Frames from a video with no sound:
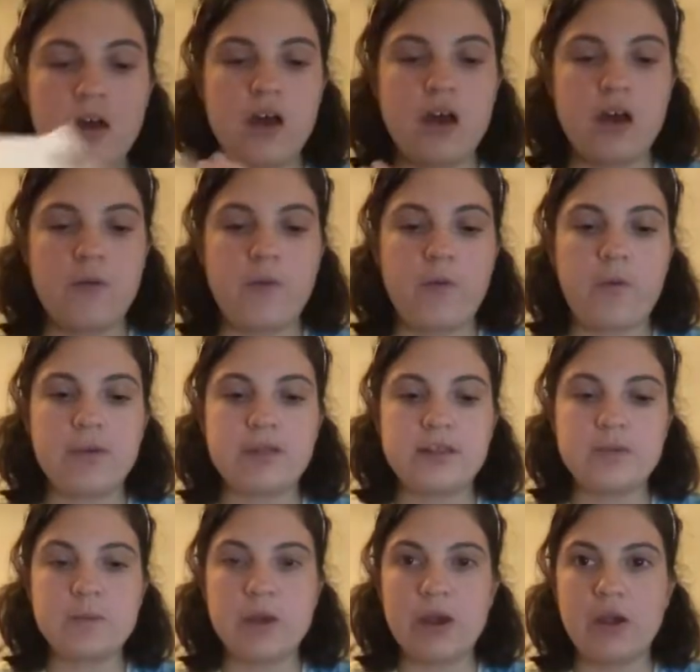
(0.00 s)
Well, what this
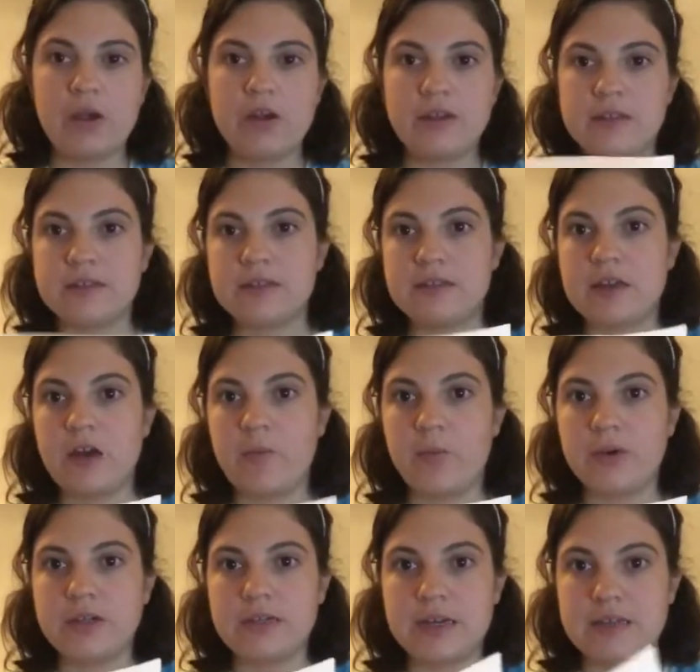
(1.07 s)
barrier does is help
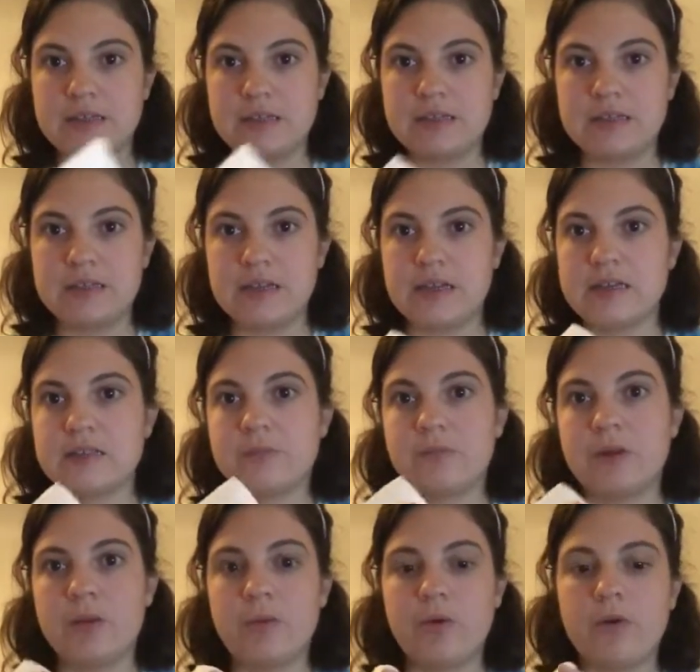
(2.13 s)
protect us against
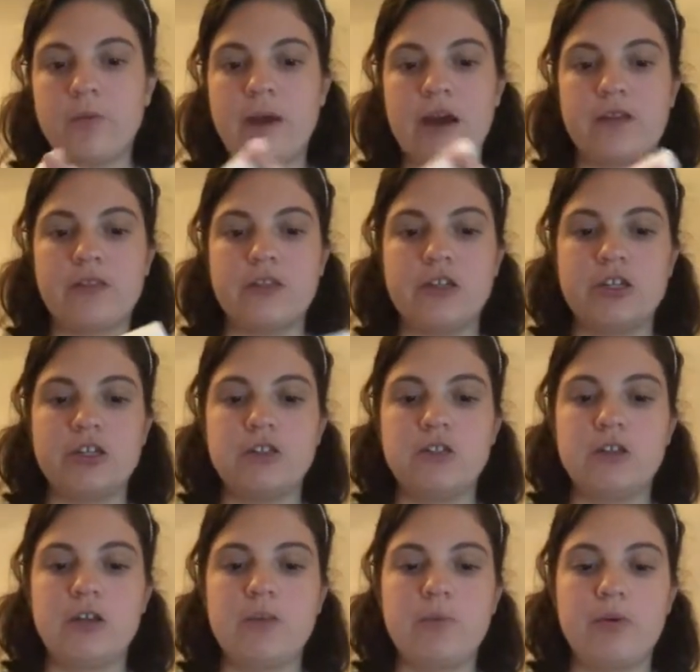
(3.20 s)
bloodborne pathogens.
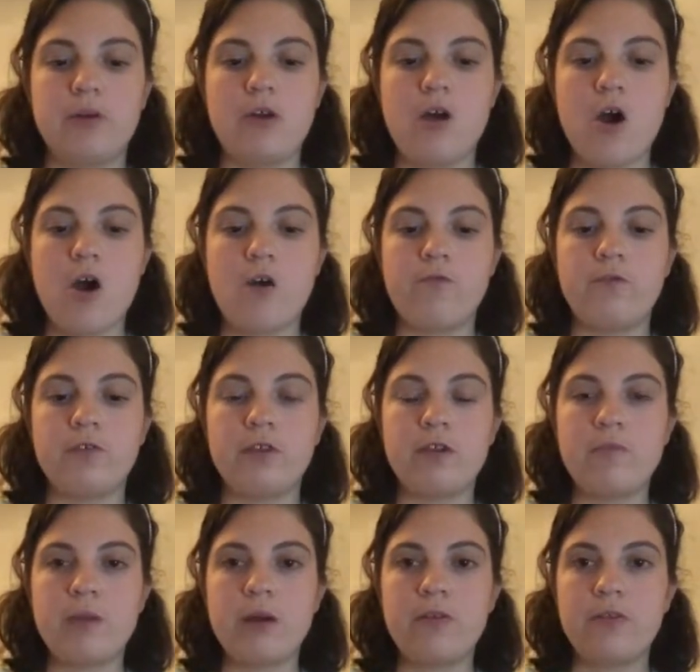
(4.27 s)
You're going to put it over their
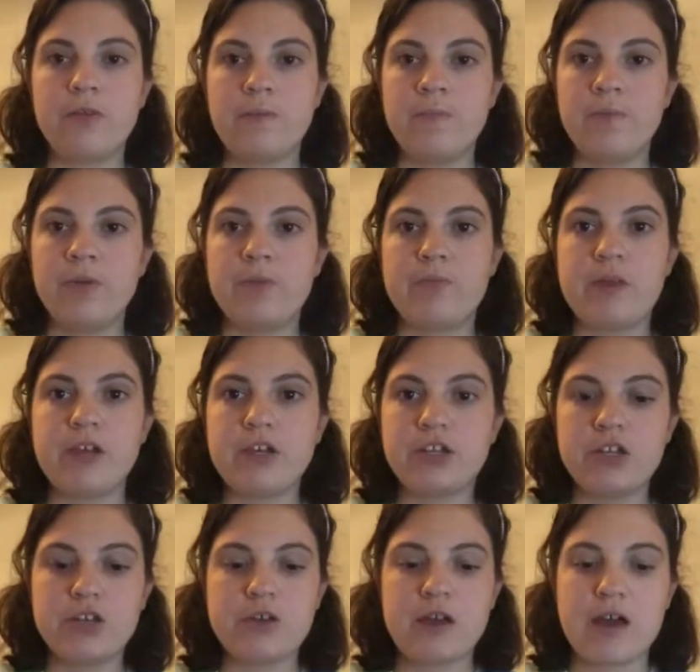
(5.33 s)
mouth. Make sure
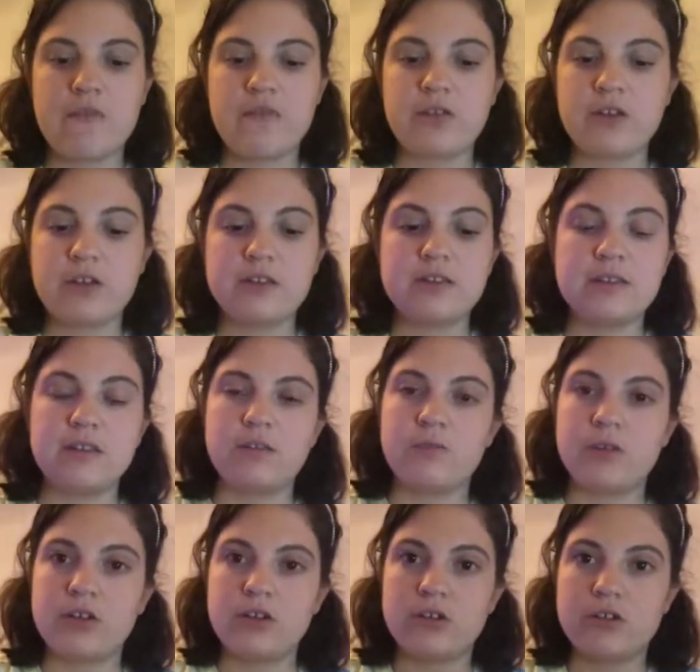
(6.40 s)
you have a good seal
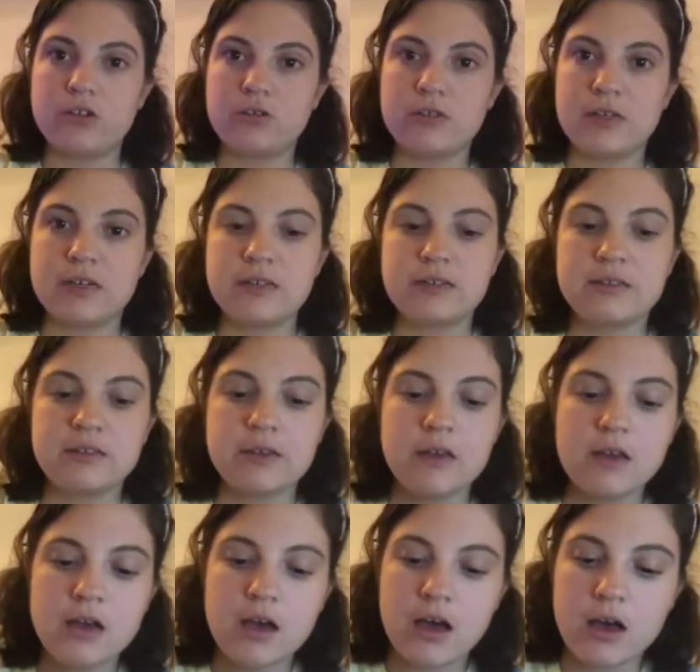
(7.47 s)
when you do this.
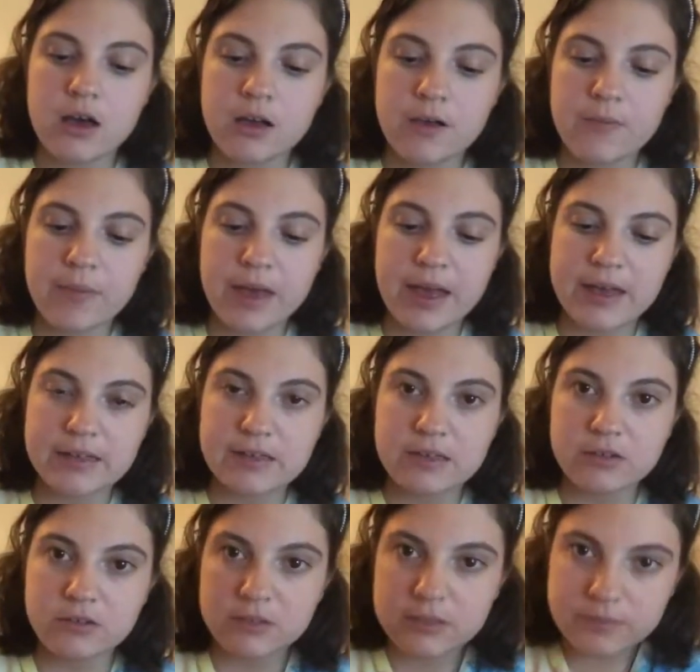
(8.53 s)
Head
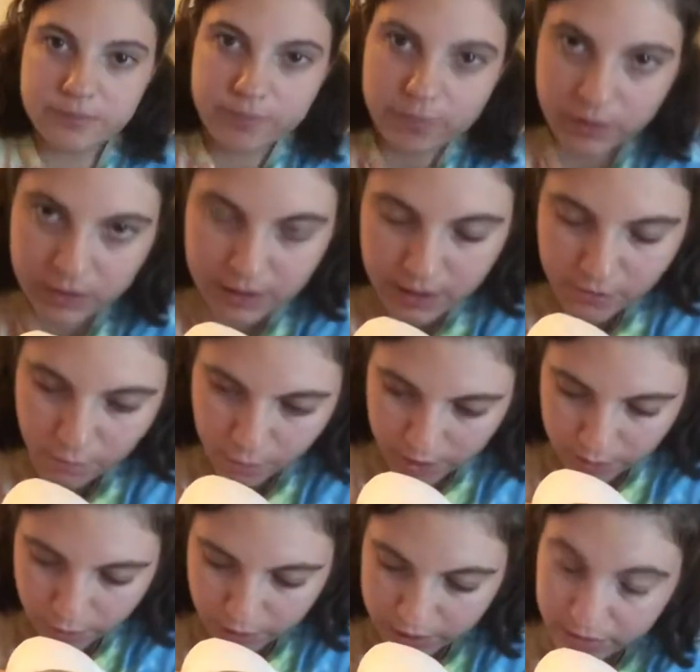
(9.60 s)
tilt, give
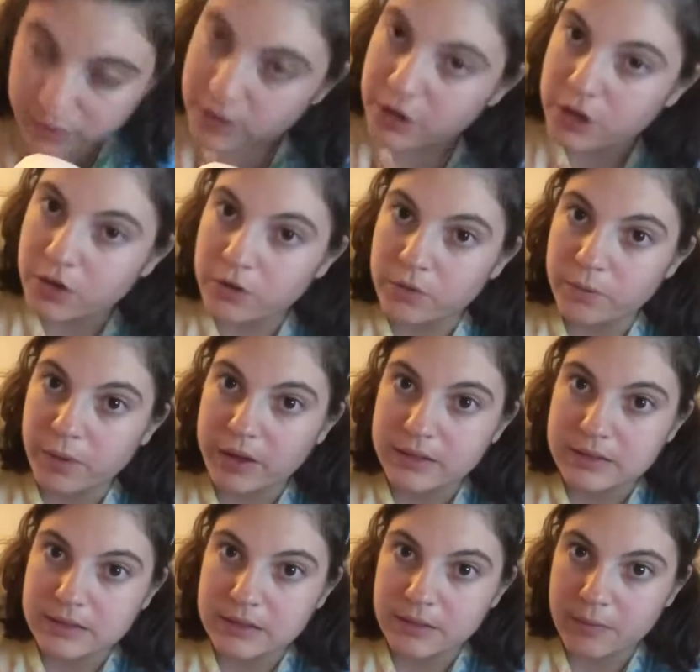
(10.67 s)
1 breath, and your breath
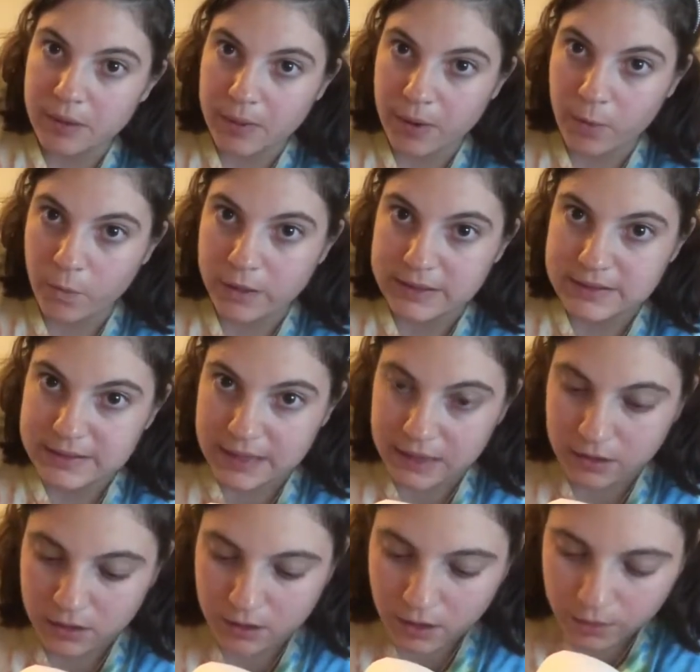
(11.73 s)
is going to be about 1
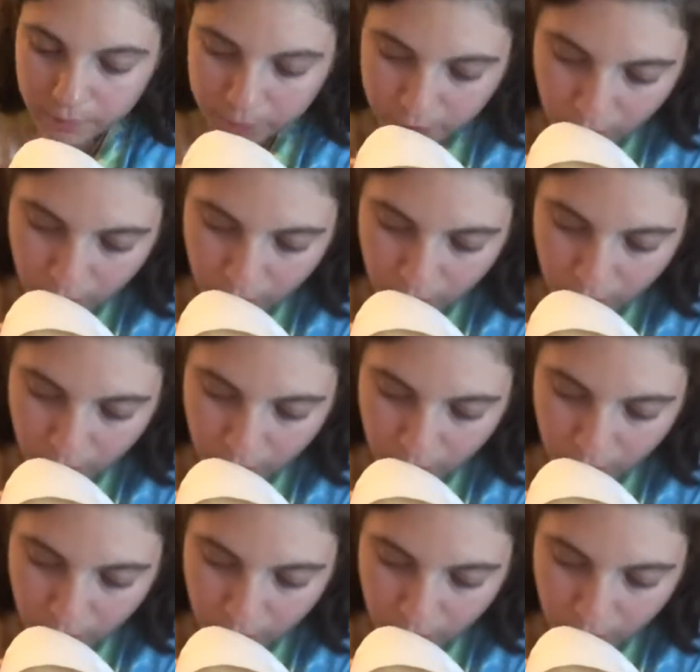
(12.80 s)
second long.